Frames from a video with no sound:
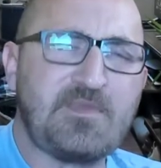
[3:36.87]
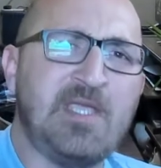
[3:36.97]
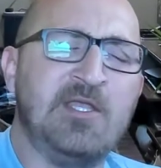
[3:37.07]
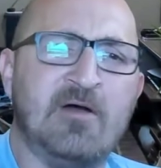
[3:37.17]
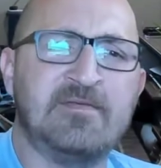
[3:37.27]

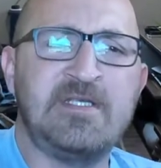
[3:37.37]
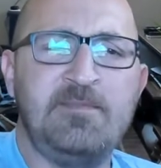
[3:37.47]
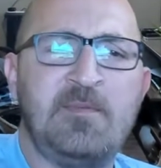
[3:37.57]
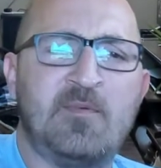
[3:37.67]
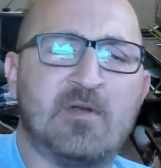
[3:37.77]
you know, I've seen
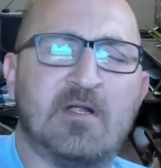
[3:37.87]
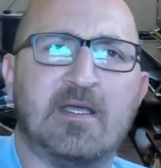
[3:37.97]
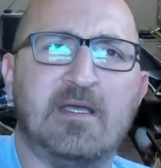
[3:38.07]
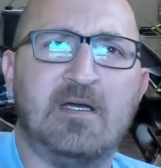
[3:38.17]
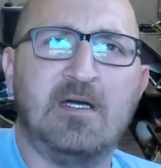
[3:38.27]
people
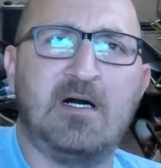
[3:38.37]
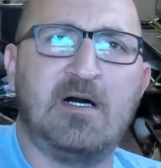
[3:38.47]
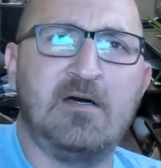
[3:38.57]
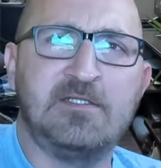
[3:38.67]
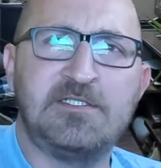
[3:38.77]
like,
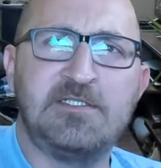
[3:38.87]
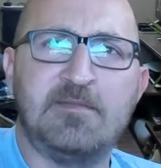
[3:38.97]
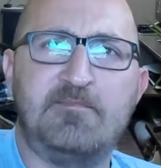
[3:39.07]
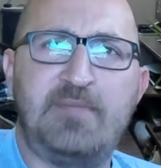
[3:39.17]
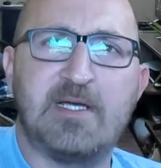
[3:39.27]
"Oh, this is the
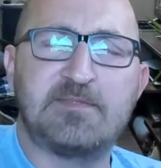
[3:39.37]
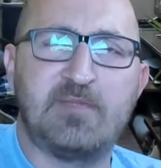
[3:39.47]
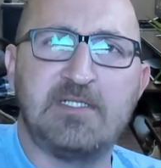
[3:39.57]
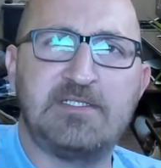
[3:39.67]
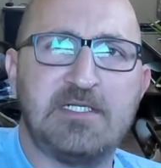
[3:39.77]
best
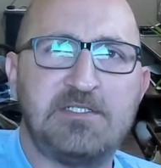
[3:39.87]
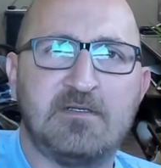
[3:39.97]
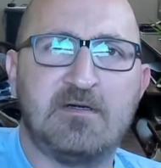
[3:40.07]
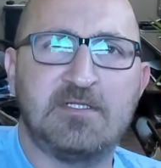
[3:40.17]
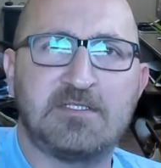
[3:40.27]
PlayStation
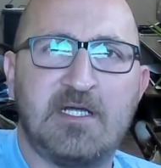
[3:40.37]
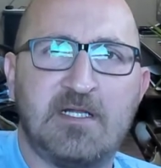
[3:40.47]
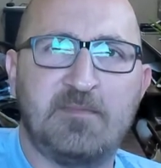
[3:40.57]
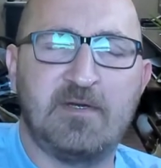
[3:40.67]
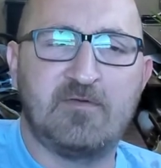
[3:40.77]
launch
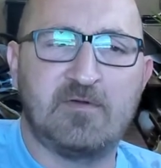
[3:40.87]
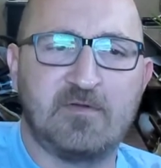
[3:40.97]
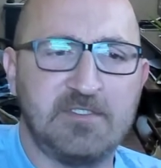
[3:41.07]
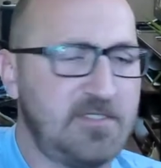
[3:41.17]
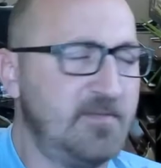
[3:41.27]
lineup ever.
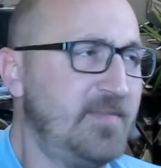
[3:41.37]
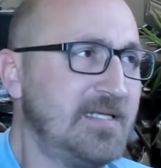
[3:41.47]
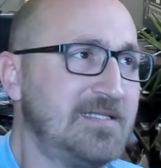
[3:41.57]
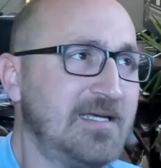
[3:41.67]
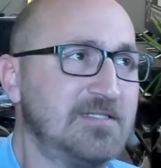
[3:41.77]
This is the
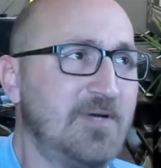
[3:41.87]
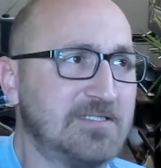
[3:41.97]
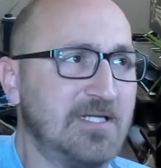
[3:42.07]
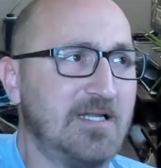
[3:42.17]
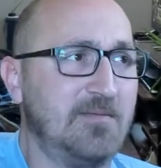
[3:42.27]
best Xbox
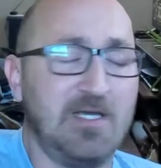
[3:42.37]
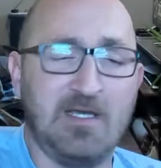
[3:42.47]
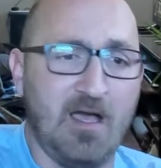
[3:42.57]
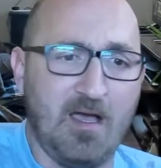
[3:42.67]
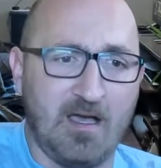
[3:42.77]
lineup."
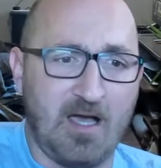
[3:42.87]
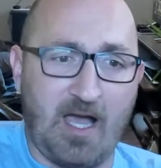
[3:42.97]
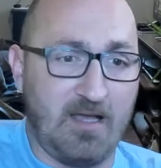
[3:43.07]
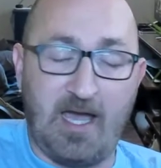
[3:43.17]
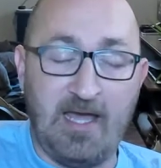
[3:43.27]

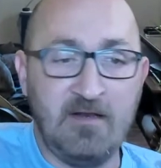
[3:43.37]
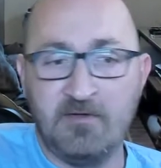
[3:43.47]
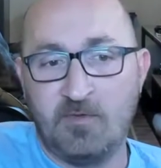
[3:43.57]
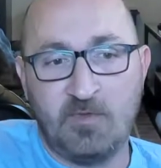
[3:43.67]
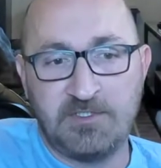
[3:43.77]
I don't
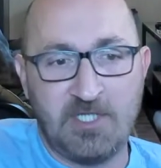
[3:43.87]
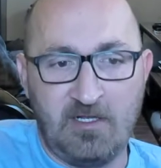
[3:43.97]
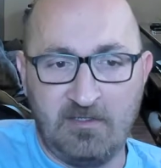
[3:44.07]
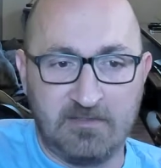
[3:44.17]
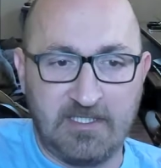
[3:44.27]
know what
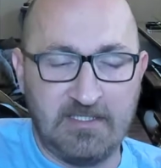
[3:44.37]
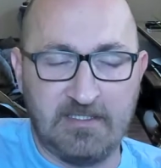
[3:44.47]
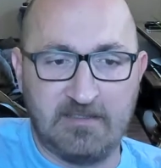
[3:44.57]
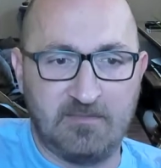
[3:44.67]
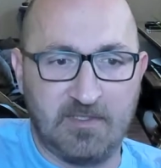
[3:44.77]
y'all are
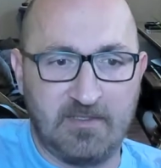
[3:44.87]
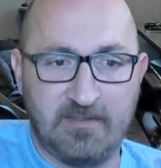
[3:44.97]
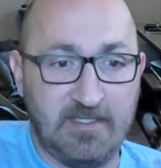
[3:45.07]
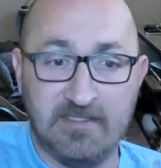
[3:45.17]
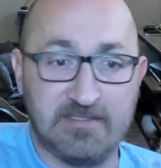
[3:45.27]
getting, but
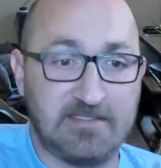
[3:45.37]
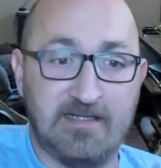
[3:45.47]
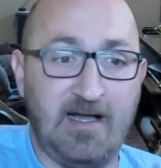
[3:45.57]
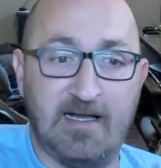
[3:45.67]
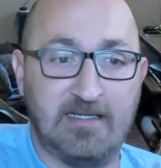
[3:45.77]
it is
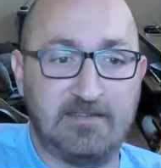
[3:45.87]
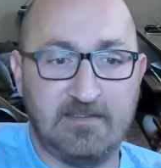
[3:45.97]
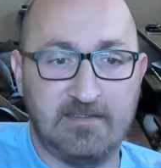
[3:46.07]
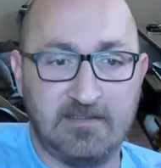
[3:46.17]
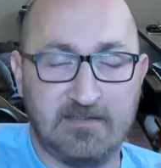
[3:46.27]
not.
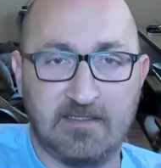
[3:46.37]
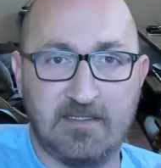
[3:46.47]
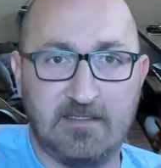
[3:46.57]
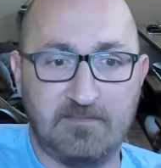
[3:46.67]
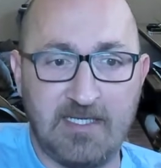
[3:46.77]

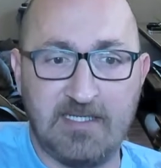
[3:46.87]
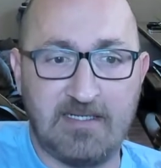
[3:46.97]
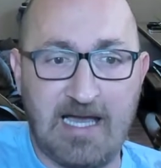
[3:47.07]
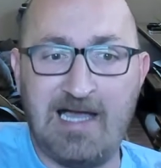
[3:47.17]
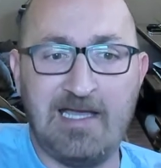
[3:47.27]
Like, man,
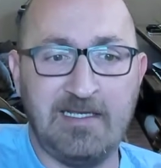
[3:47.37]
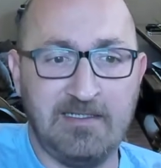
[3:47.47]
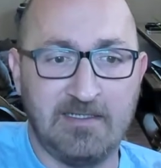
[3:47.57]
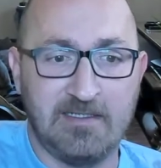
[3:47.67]
I